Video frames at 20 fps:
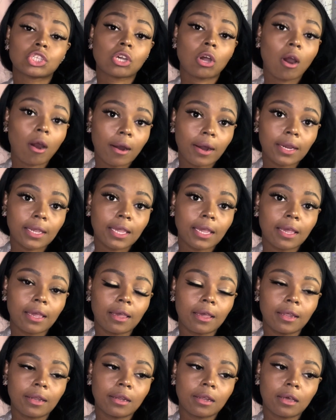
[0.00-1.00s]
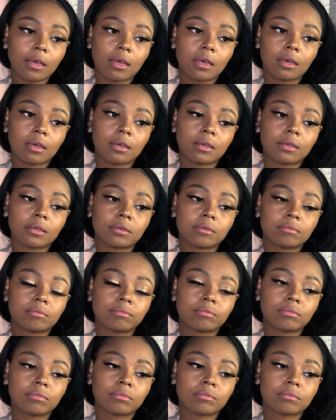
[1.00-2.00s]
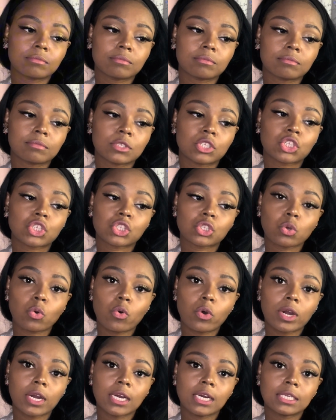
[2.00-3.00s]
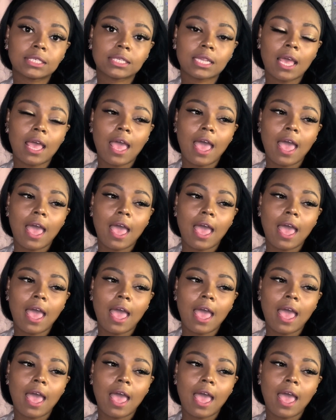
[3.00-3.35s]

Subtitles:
Target stores.